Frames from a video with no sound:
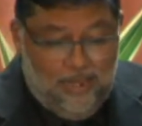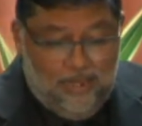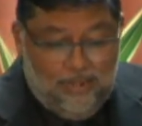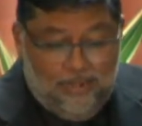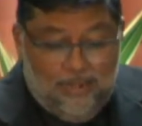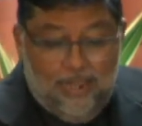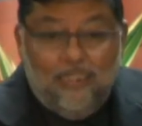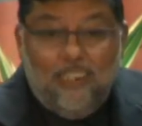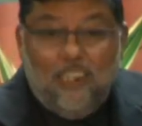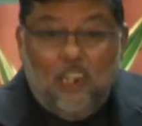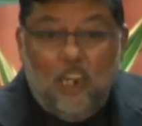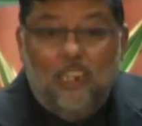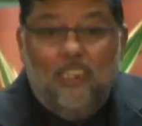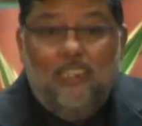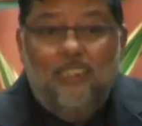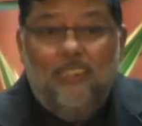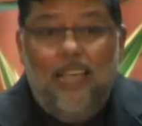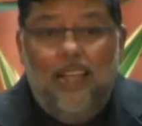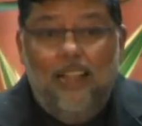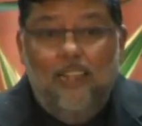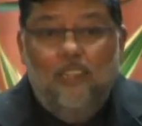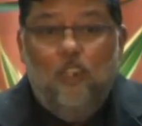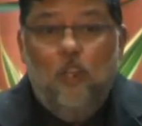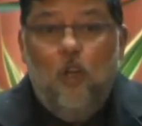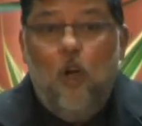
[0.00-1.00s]
This just
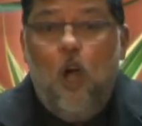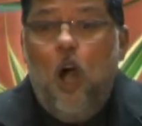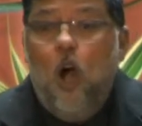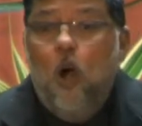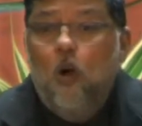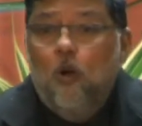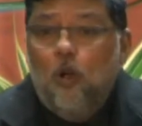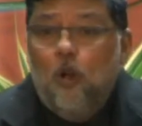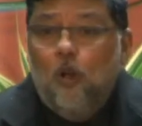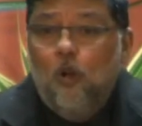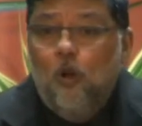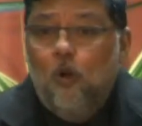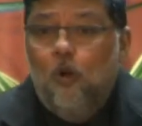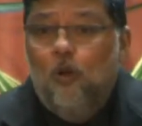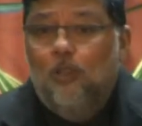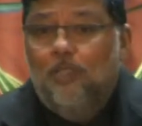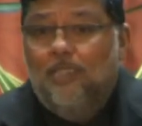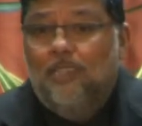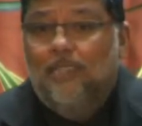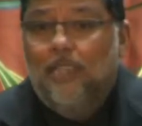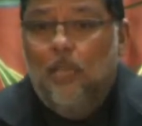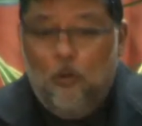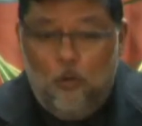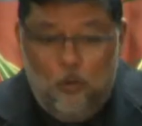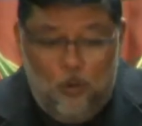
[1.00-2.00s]
tells you how
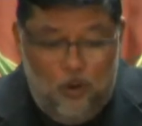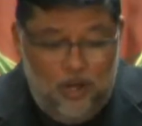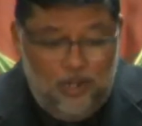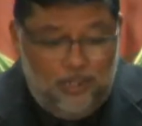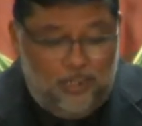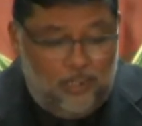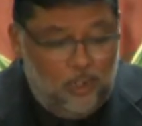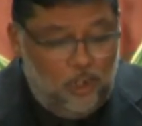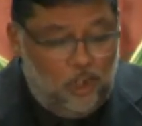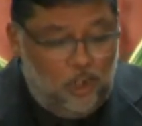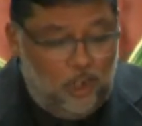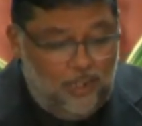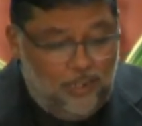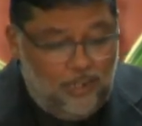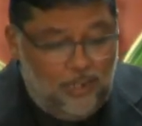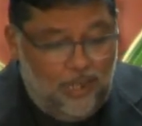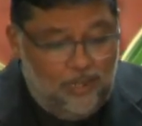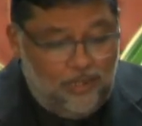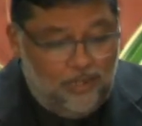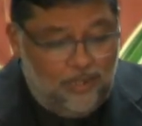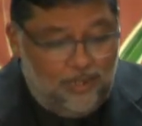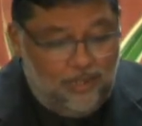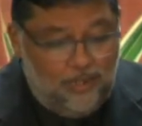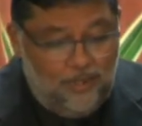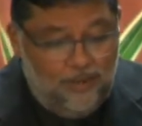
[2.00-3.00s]
close they were to
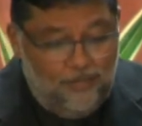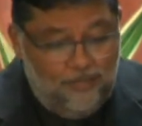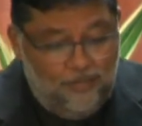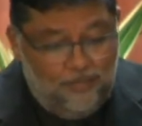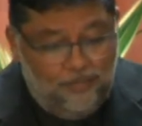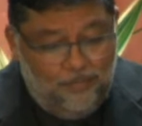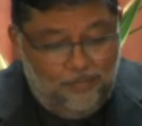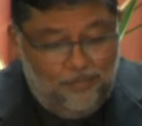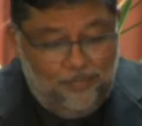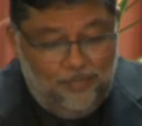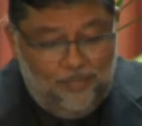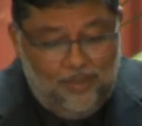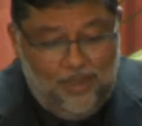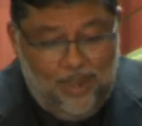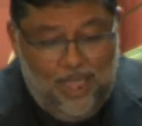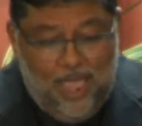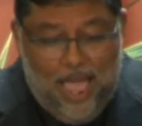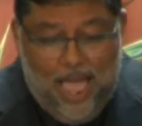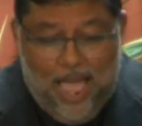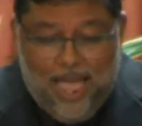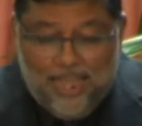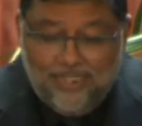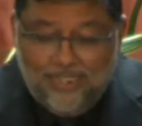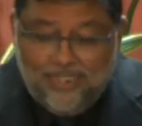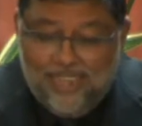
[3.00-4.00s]
Jesus.
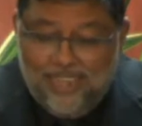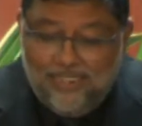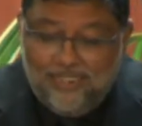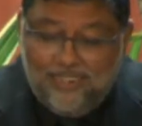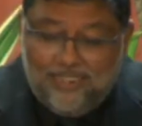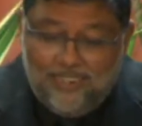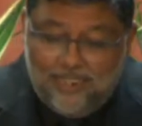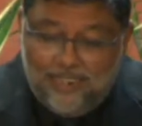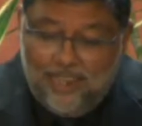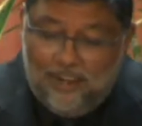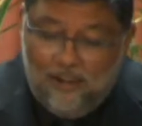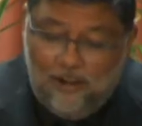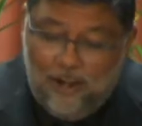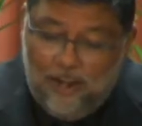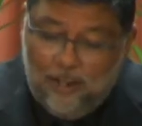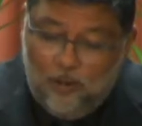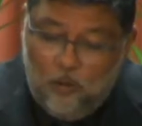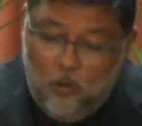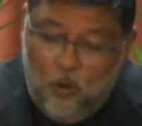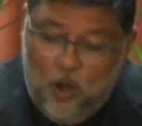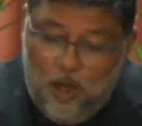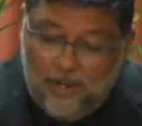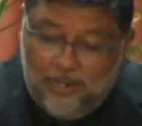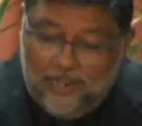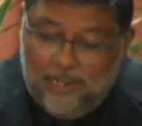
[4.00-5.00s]
And considering
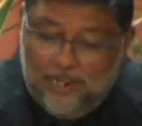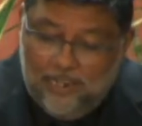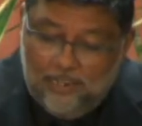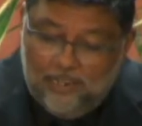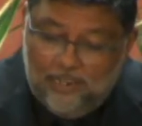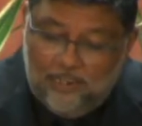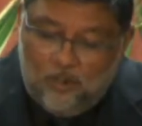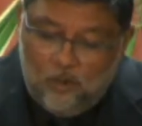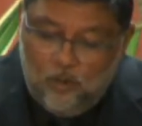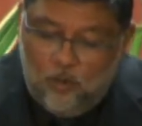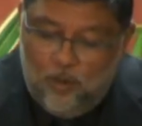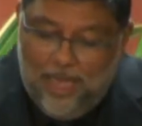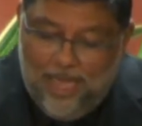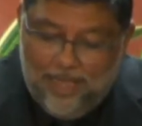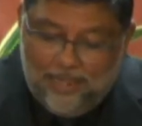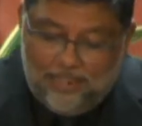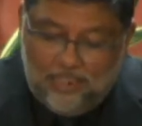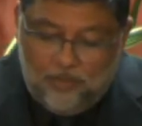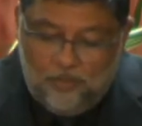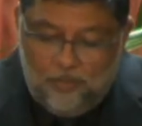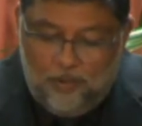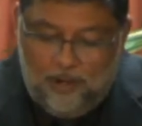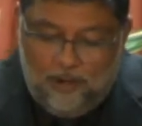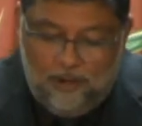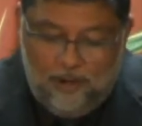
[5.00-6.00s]
what these two
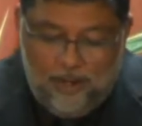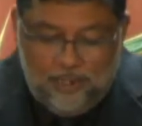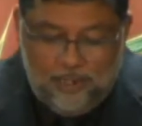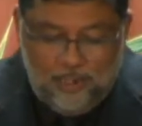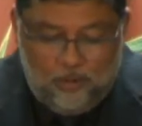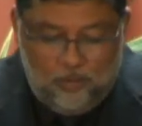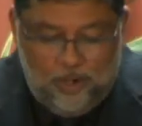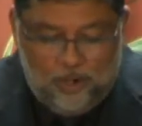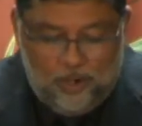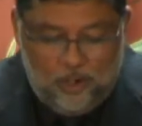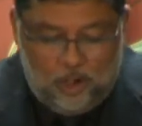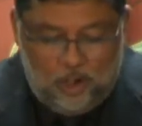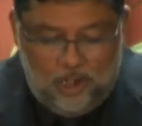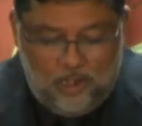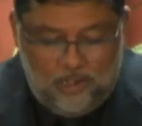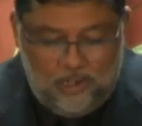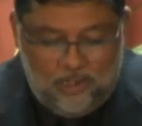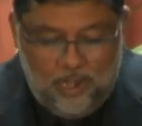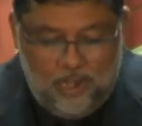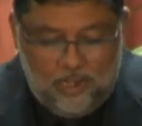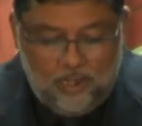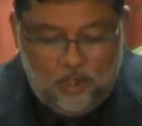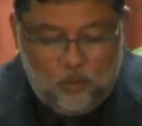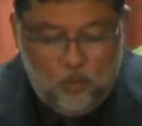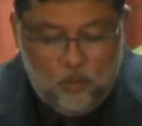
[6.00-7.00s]
experienced with
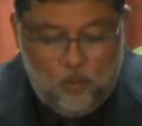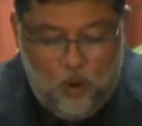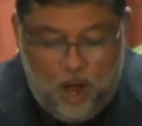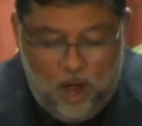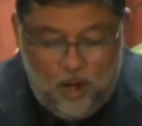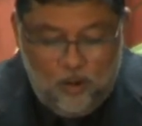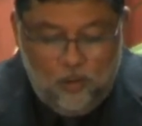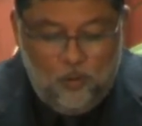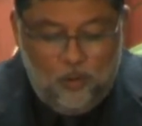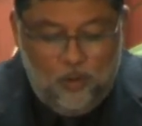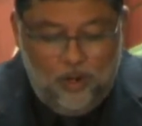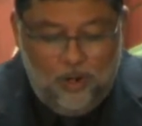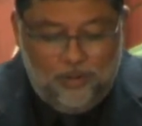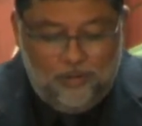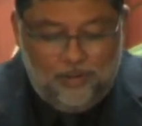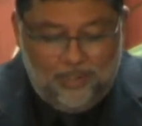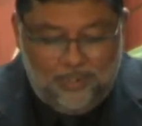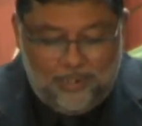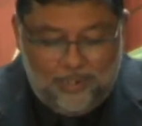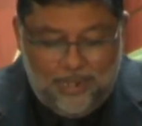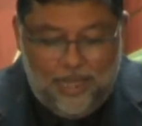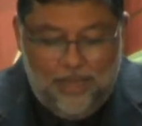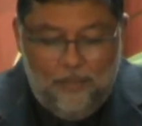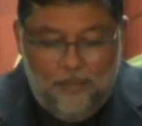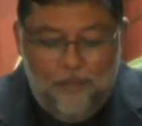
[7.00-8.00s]
Jesus, one would
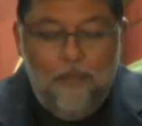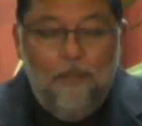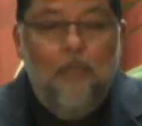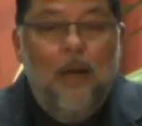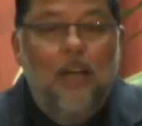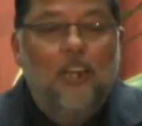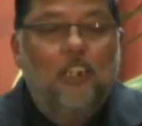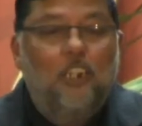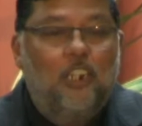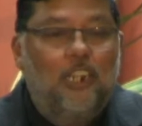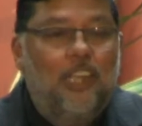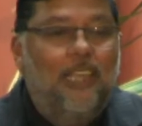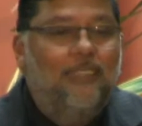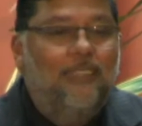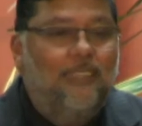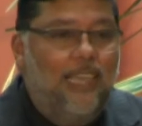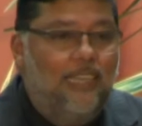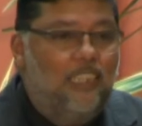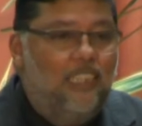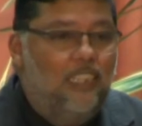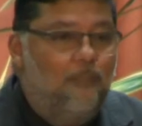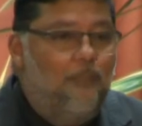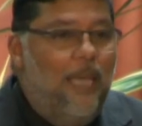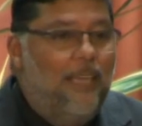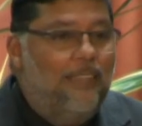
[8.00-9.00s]
say much is
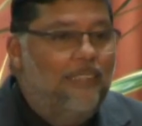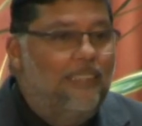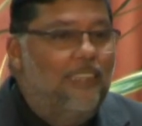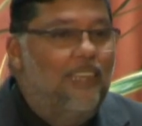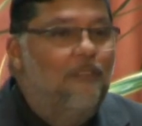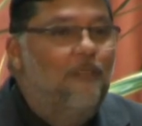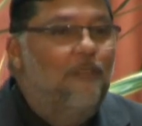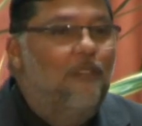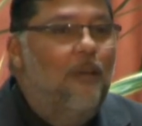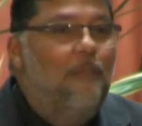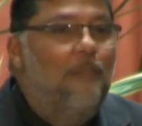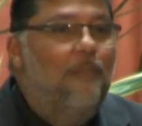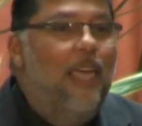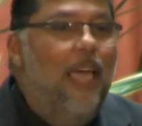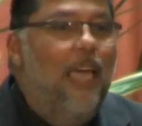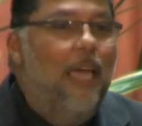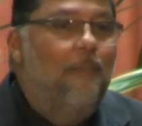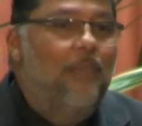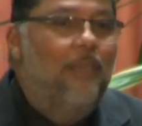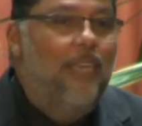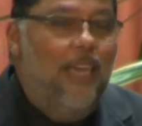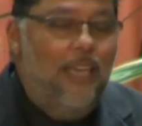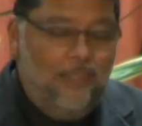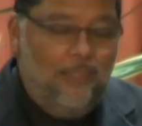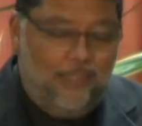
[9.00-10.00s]
expected from them,
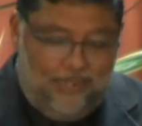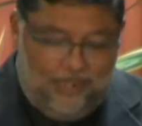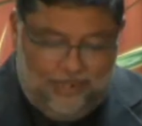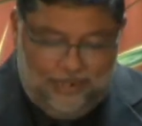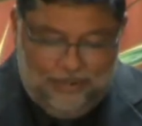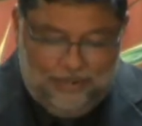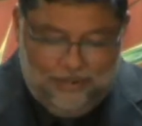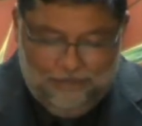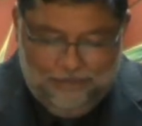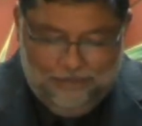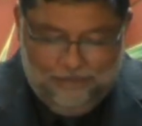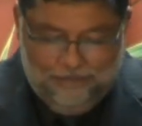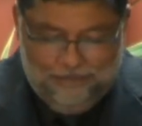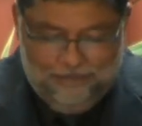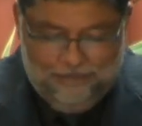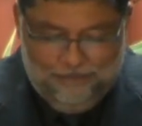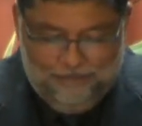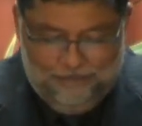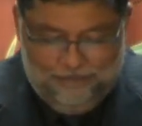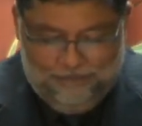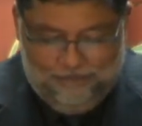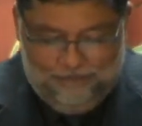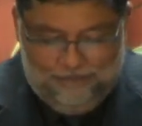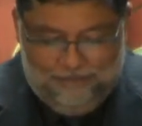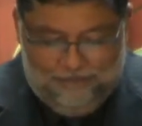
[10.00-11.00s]
yes?
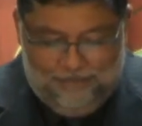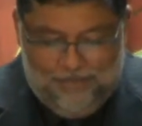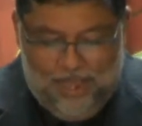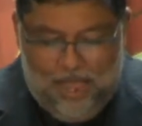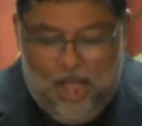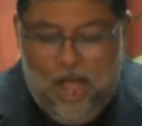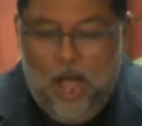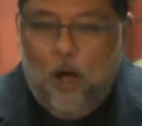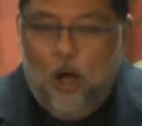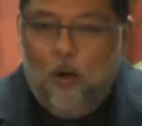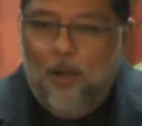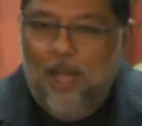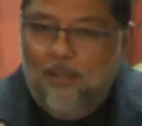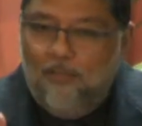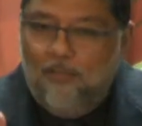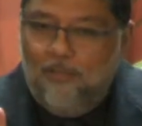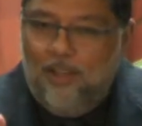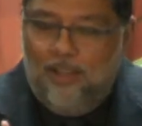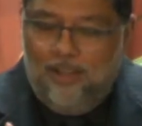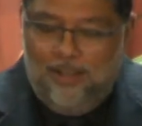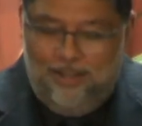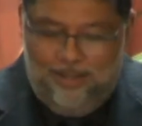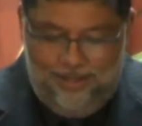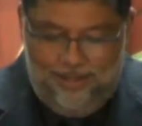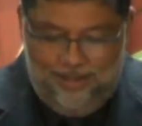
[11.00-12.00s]

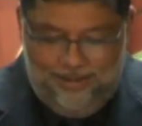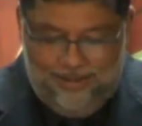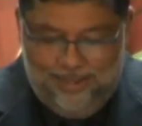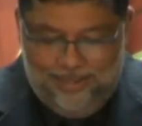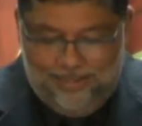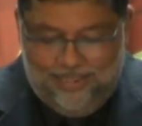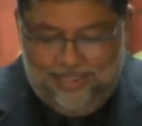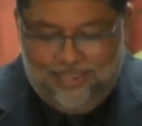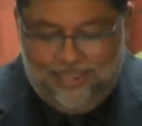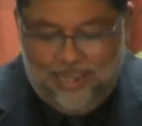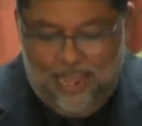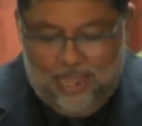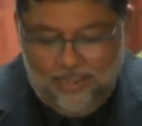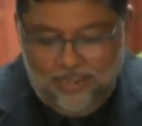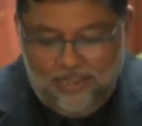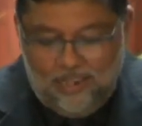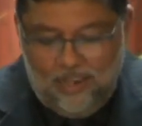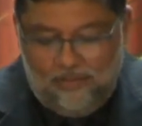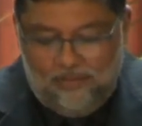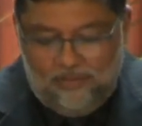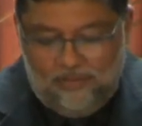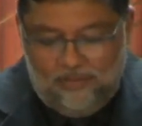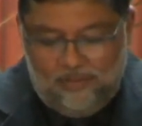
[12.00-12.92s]
However, the sons of